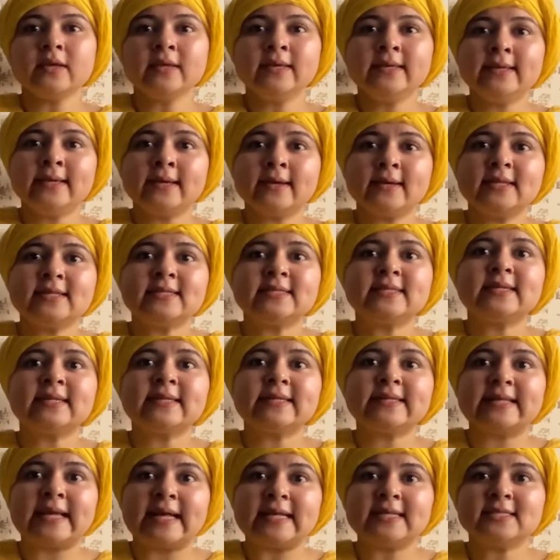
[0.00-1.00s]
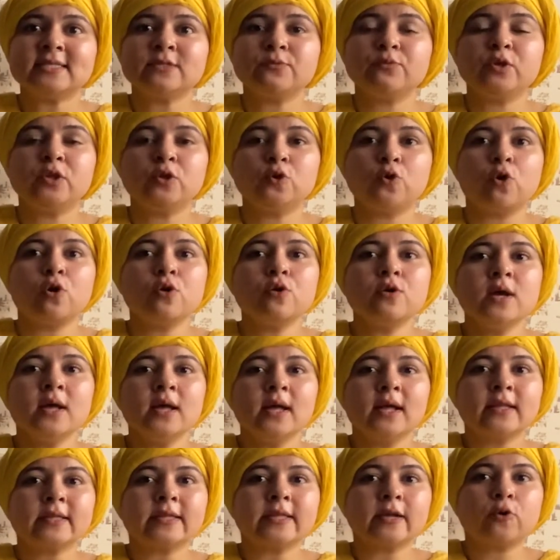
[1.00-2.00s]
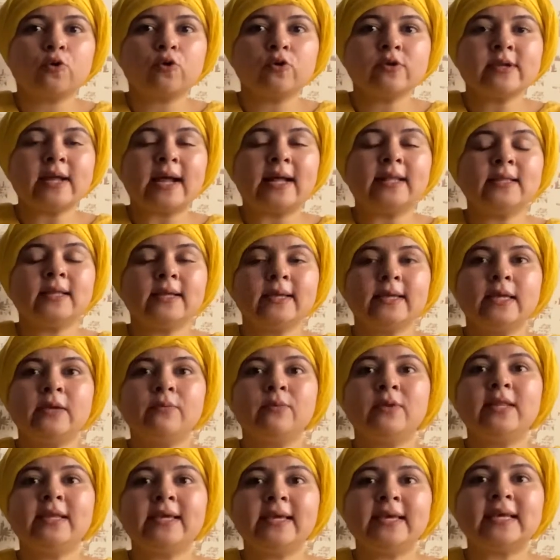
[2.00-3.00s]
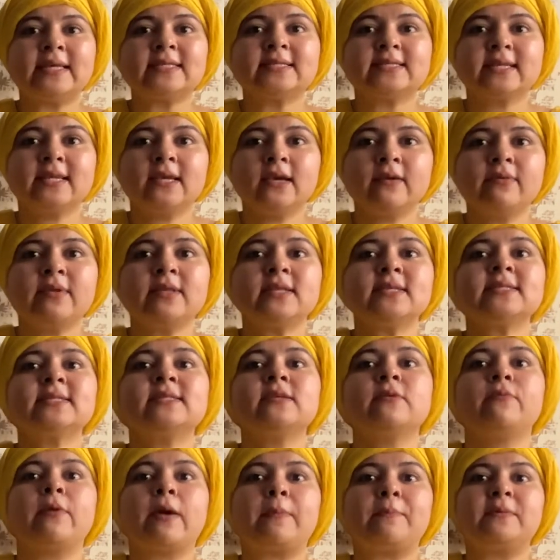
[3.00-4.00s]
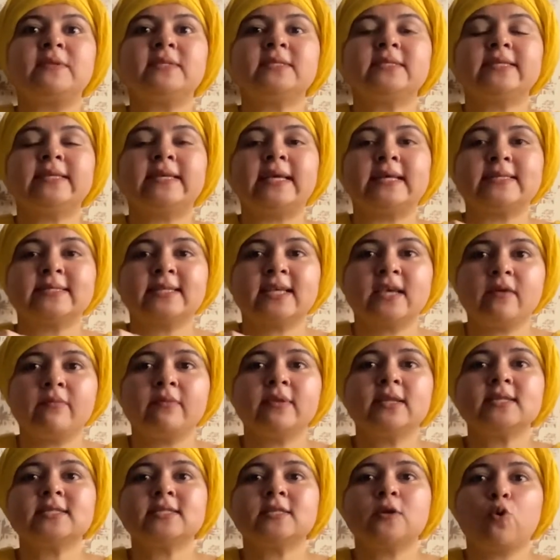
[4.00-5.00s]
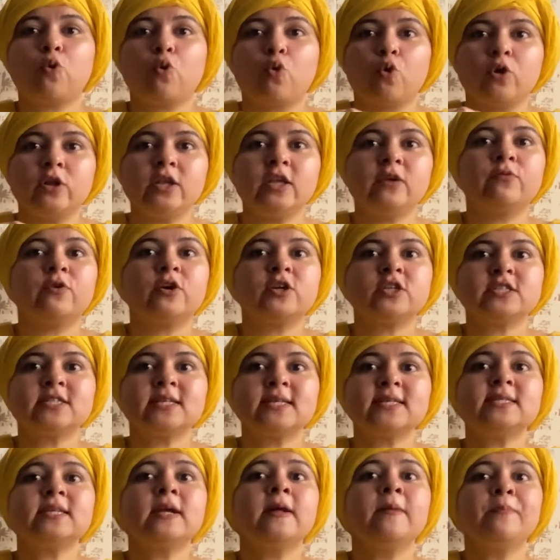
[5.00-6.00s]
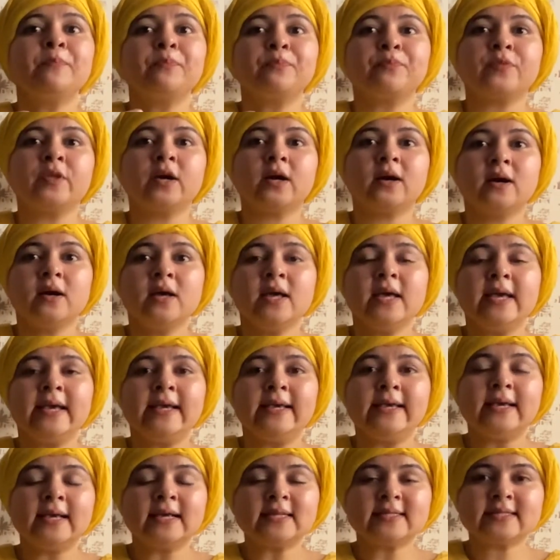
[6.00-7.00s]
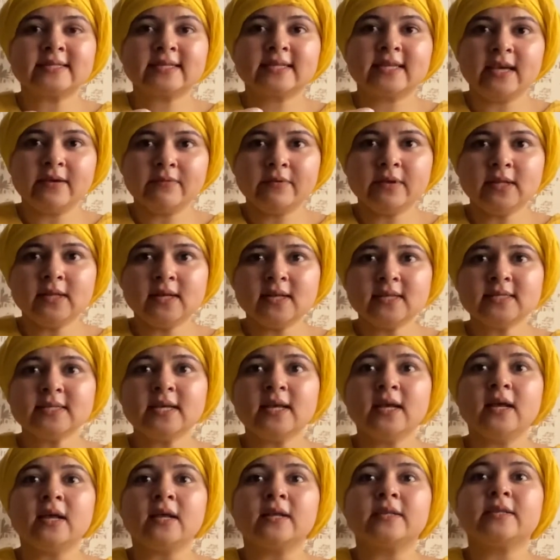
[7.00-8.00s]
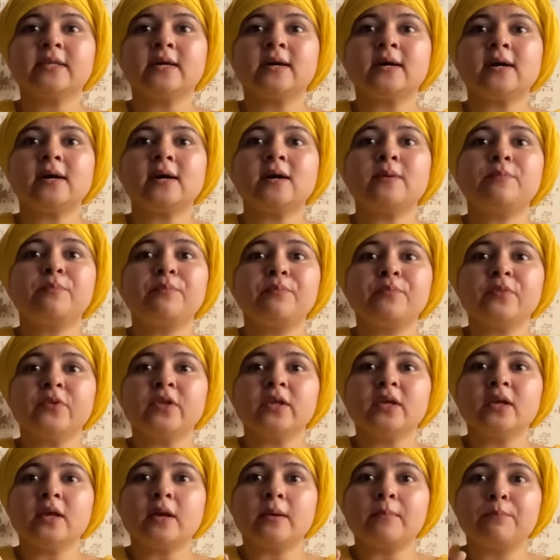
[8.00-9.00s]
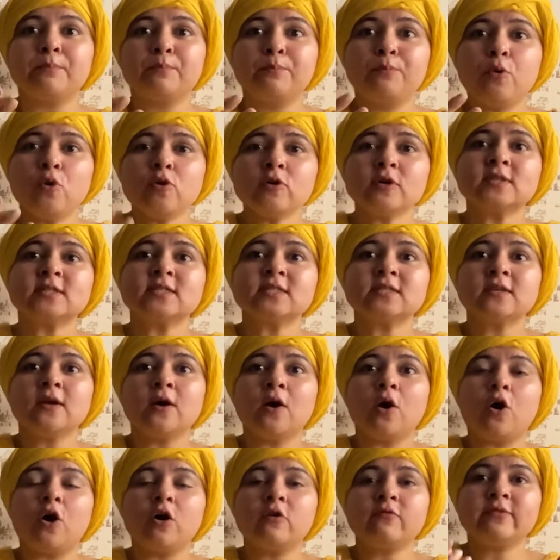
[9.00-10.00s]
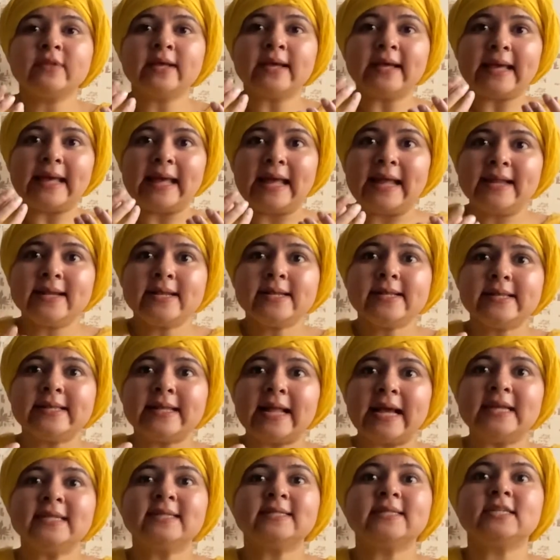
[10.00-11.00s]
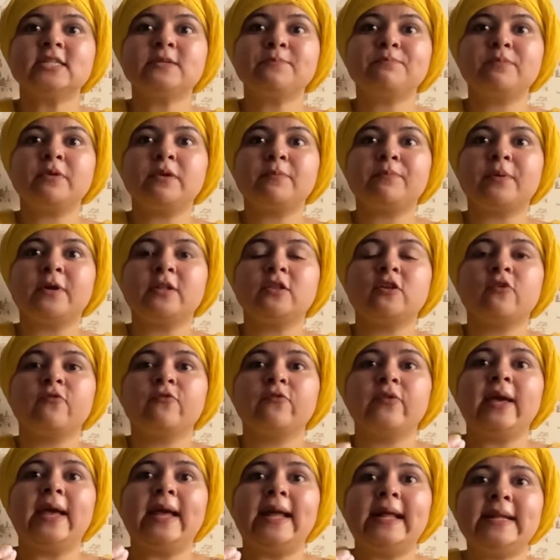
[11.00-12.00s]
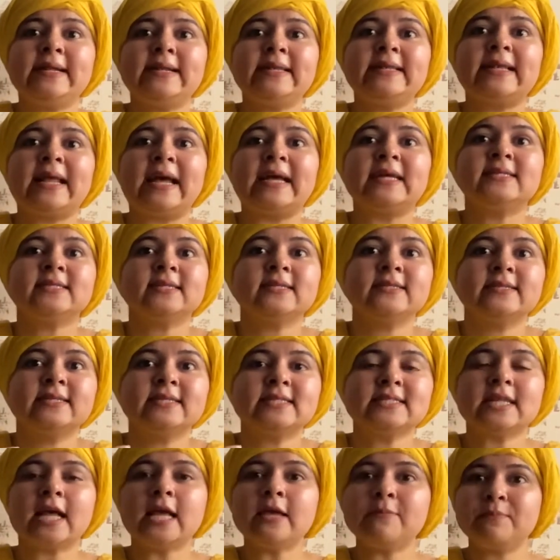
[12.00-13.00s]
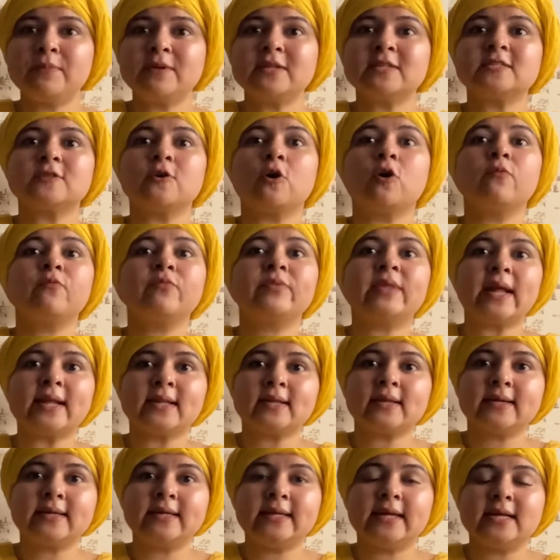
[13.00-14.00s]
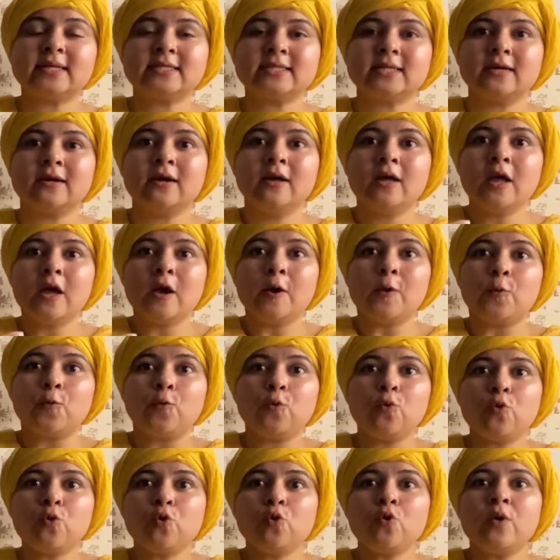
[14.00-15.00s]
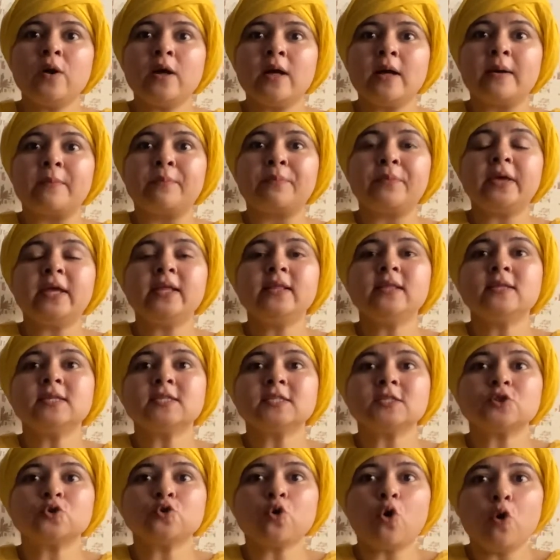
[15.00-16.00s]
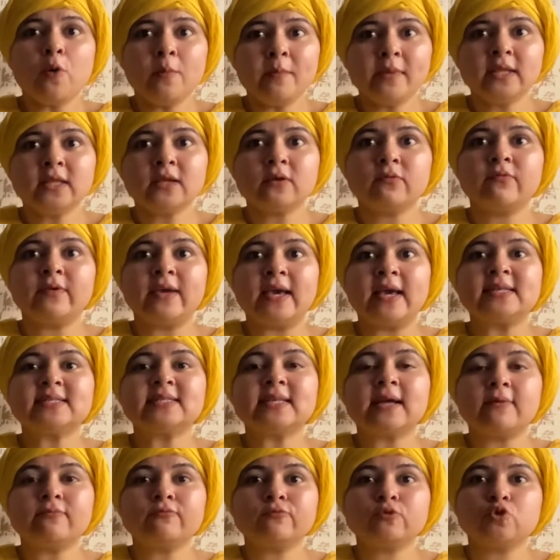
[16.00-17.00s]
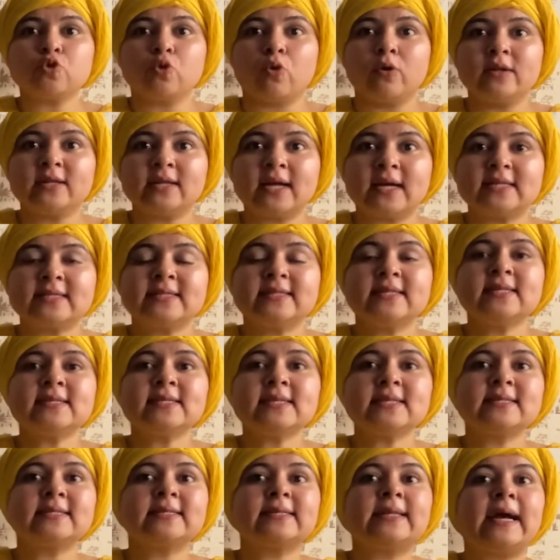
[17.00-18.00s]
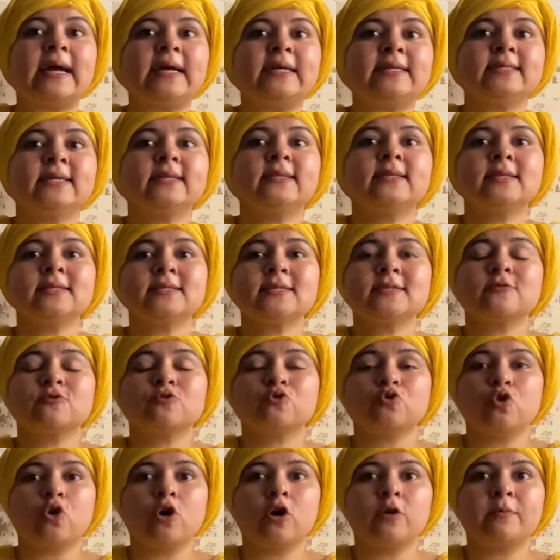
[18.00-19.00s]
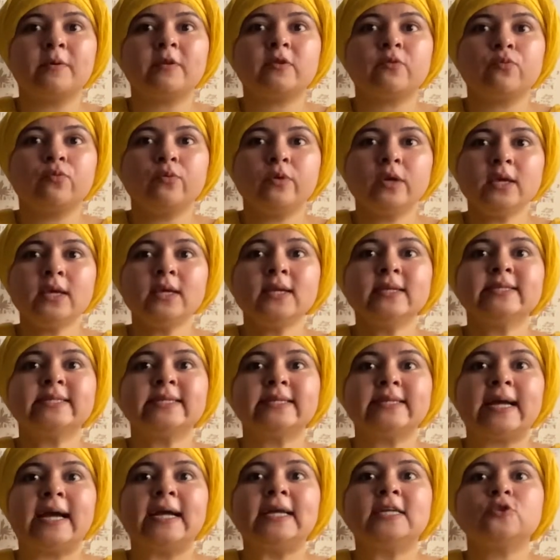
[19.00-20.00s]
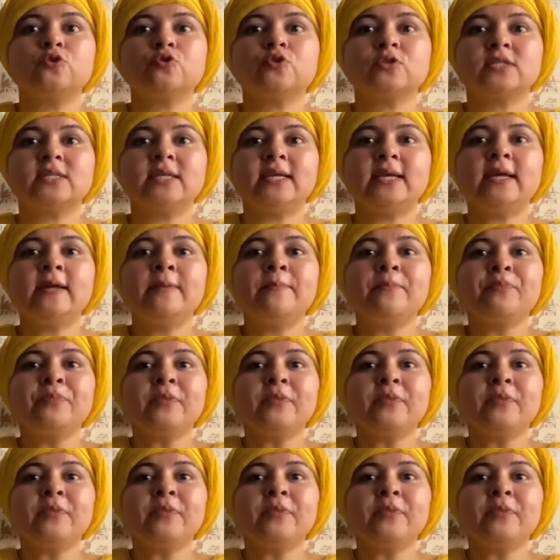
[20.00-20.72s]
Here is the test. We know the good and the evil. He has given us the weapons. He has given us the holy verses. He has given us the books of the enlightened people, of enlightened disciples of that creator, who in so many ways have told us this is right and this is wrong, but we deny to see